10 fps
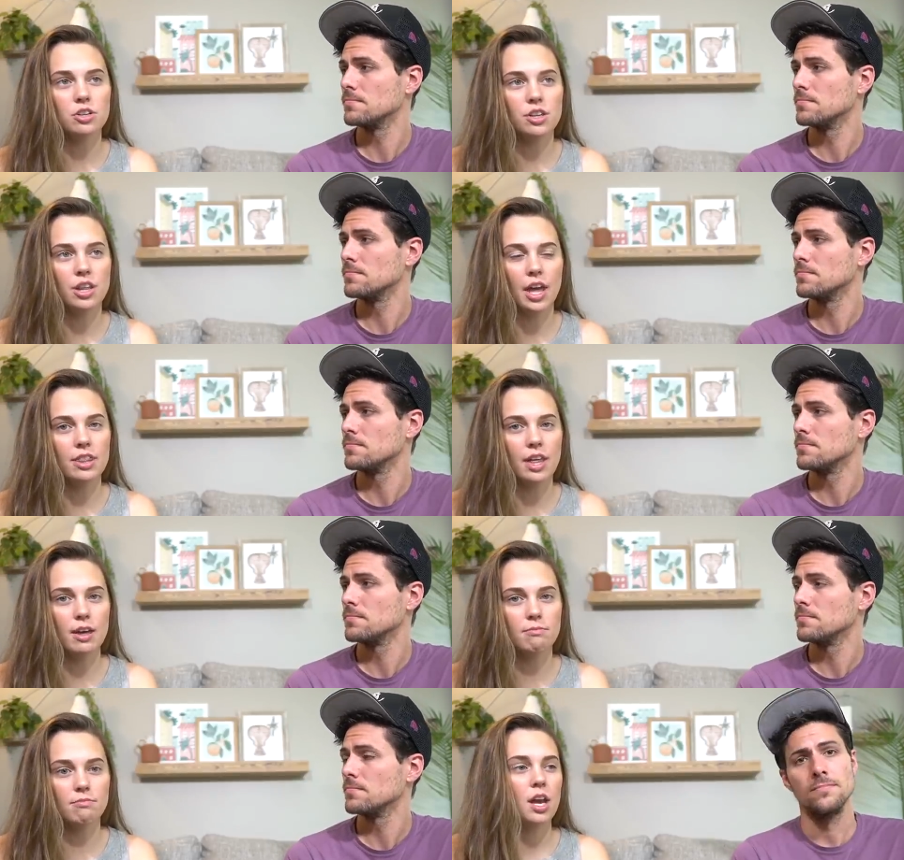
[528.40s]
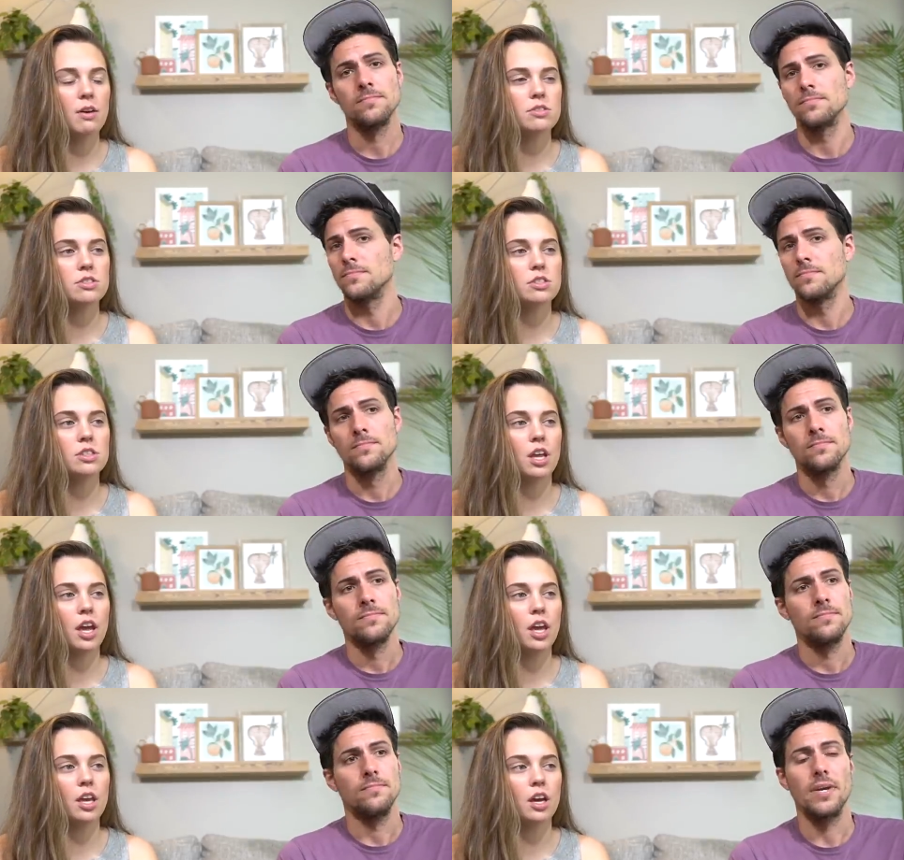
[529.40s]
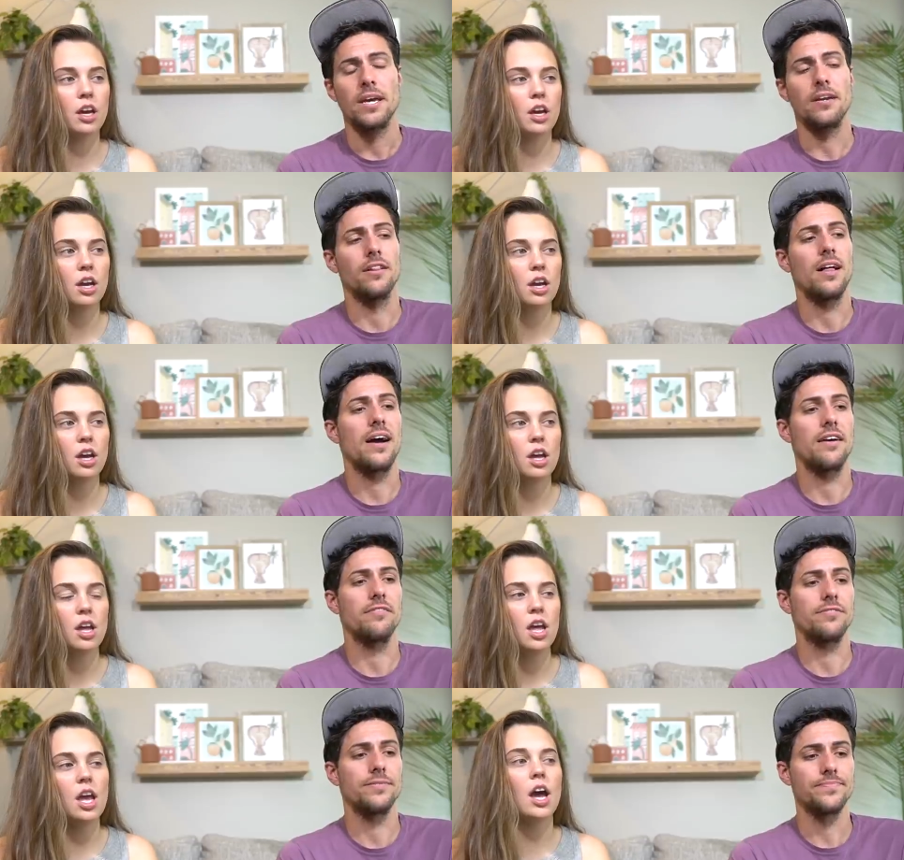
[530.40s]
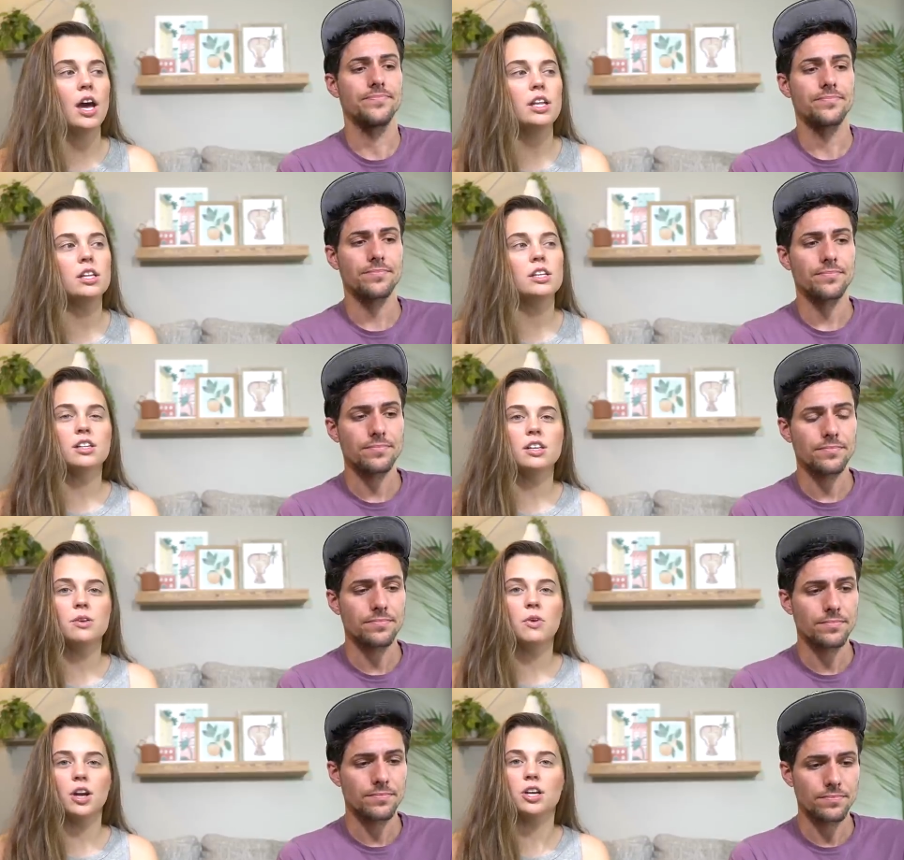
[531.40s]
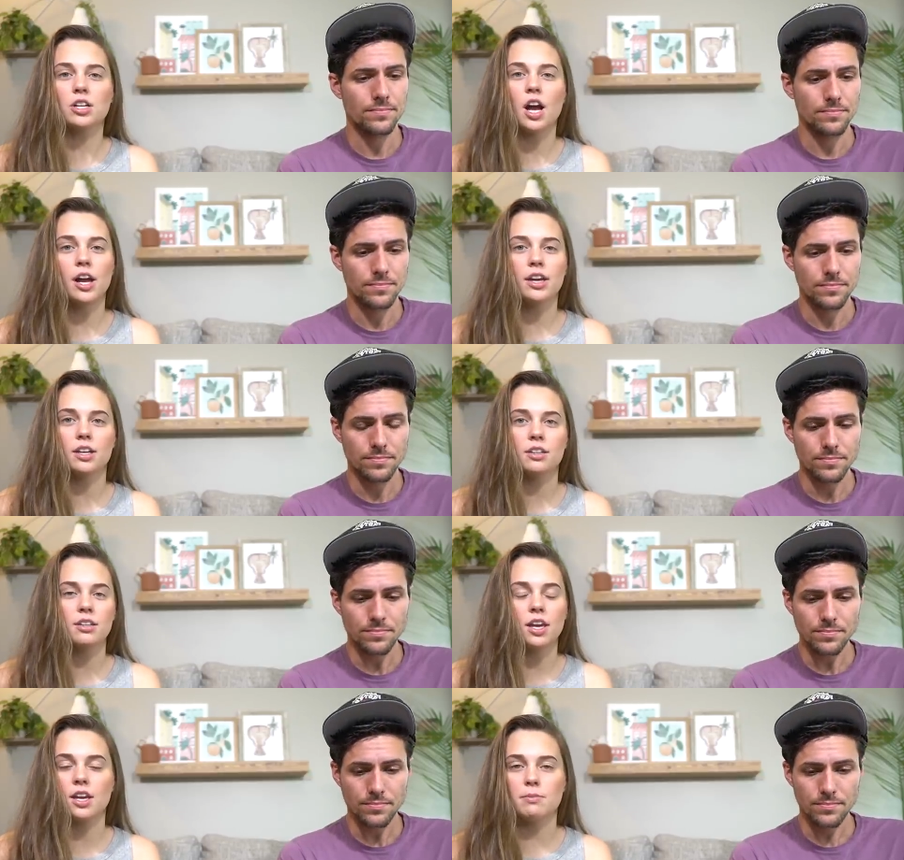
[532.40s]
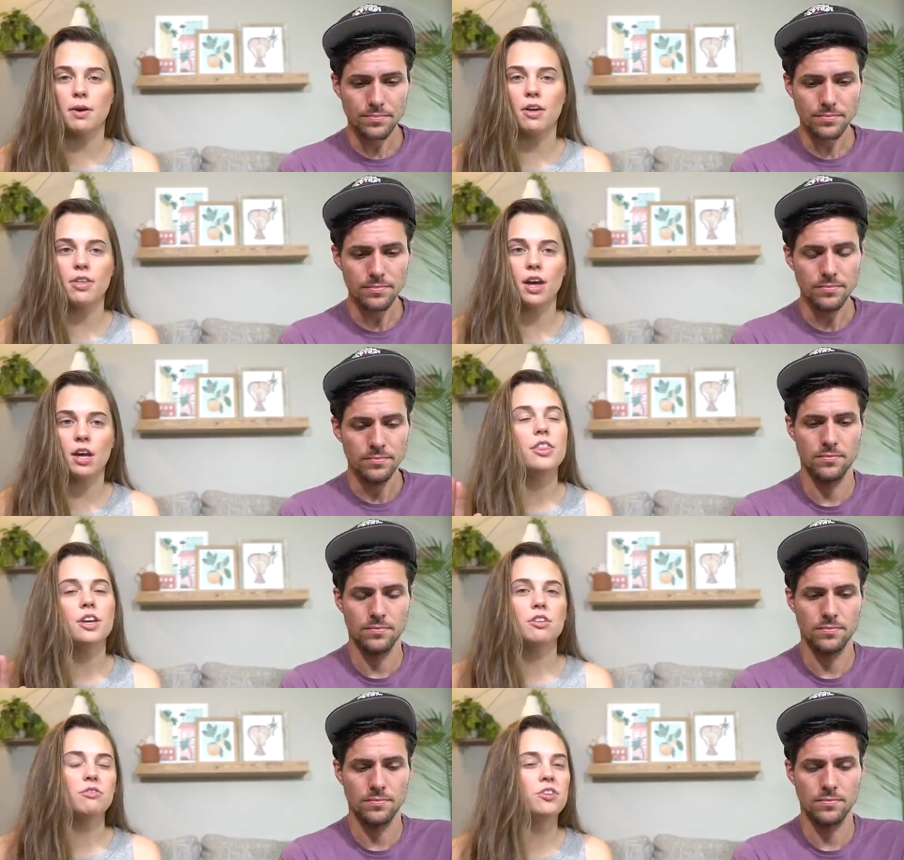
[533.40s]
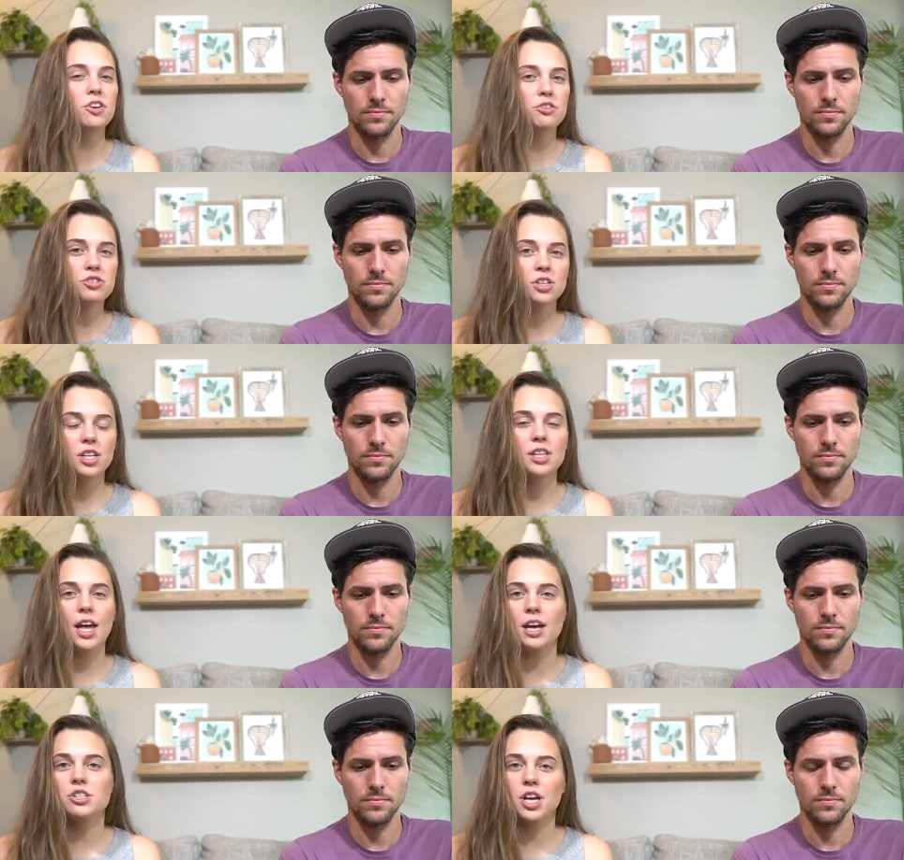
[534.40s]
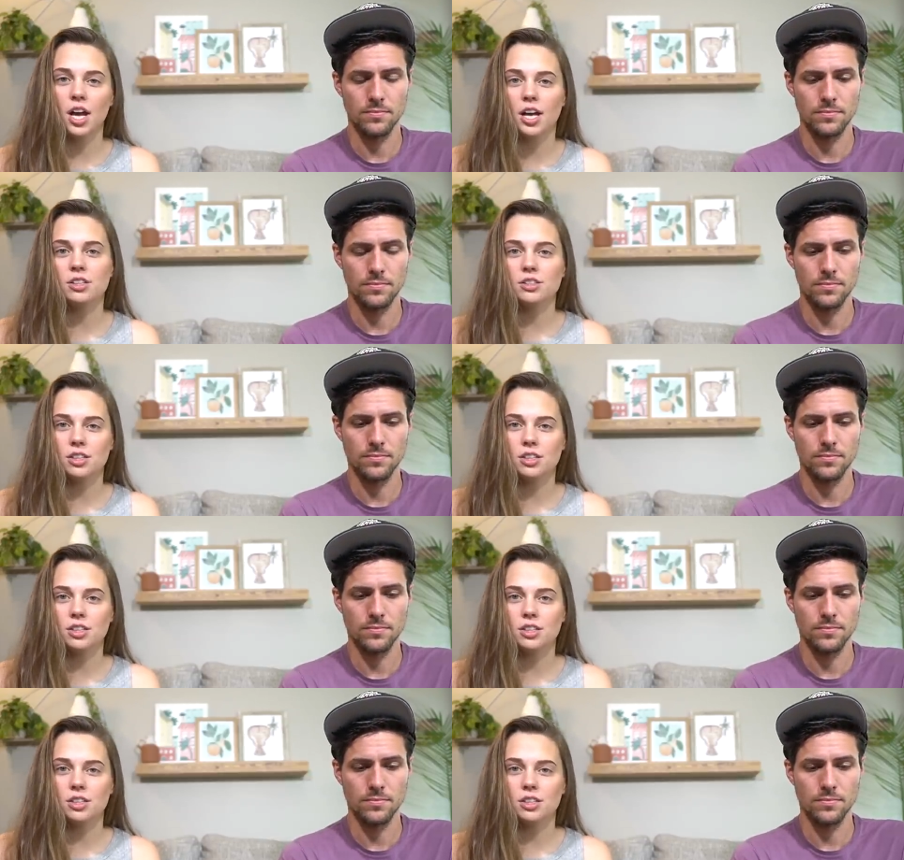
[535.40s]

Speaker 1: a they them. And I was just like,
Speaker 2: man, alive.
Speaker 1: I literally want to cry thinking about that. The confusion in that child's